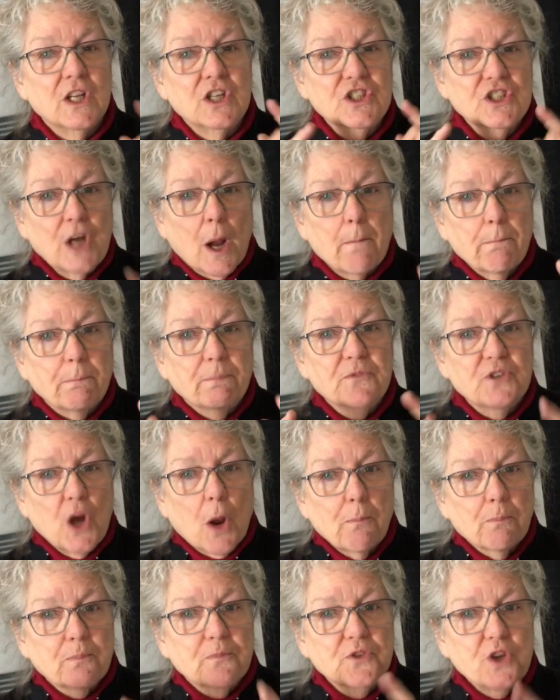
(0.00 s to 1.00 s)
chop,
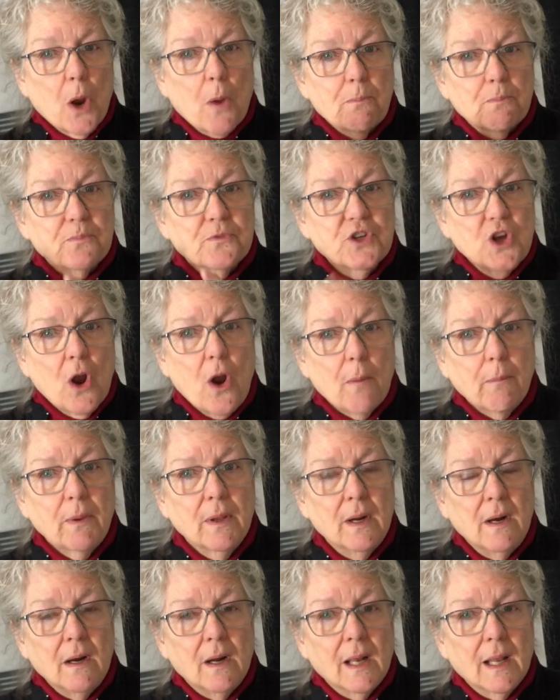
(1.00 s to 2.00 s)
chop, chop, chop,
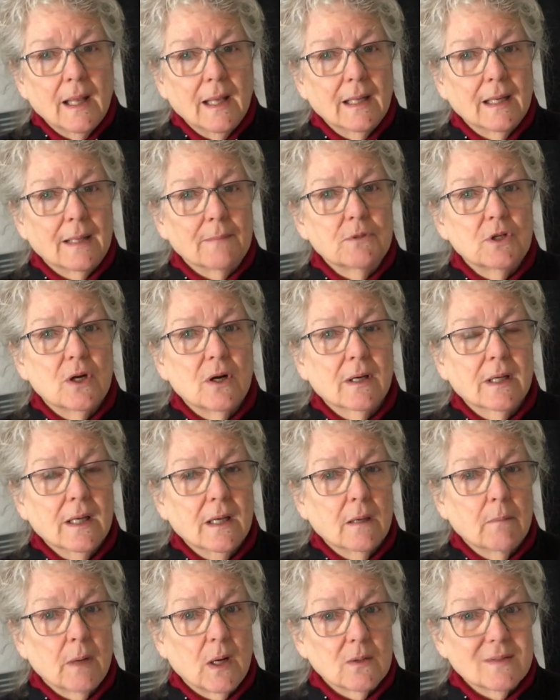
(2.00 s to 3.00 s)
and I'm
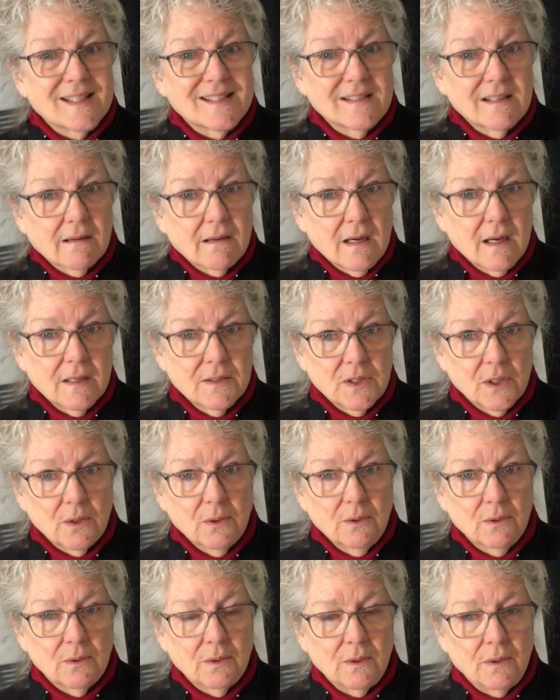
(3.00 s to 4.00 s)
talking about staccato,
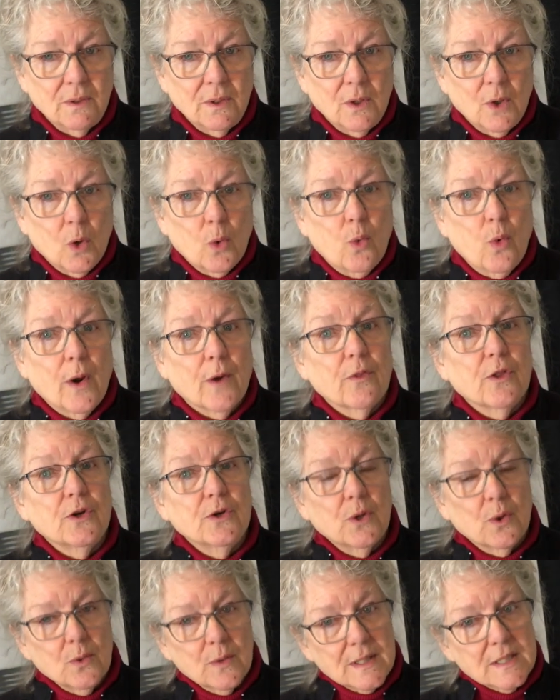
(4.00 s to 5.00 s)
where the
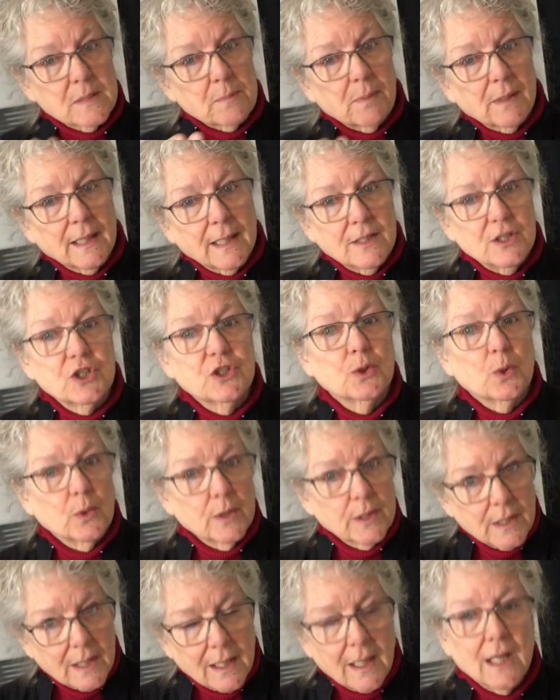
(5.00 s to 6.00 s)
note is played
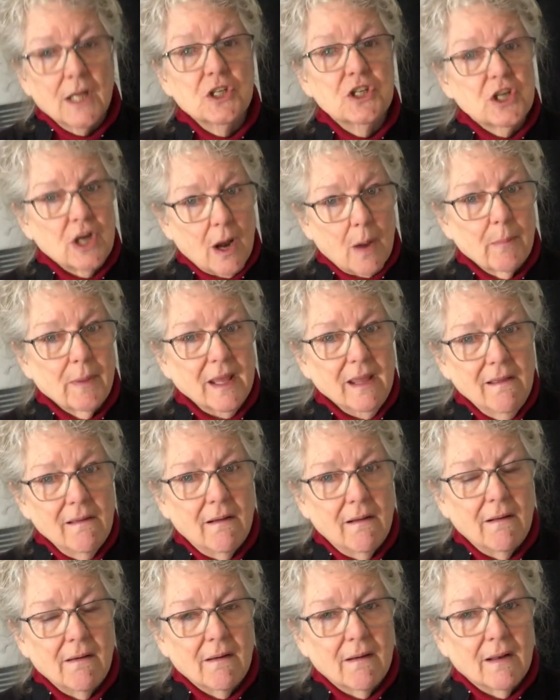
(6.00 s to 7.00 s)
short and choppy,
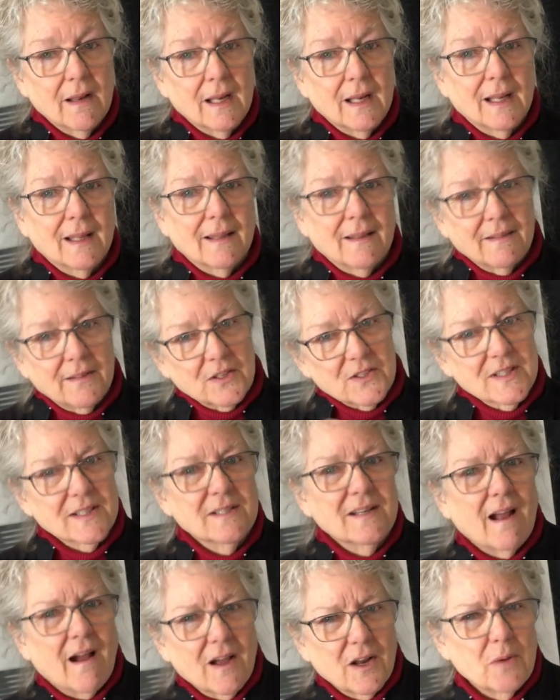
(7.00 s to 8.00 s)
there's
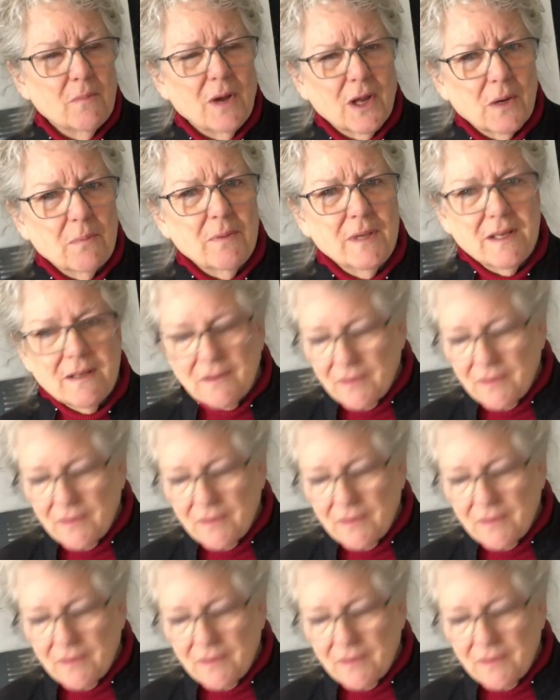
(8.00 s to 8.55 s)
an onomatopoeia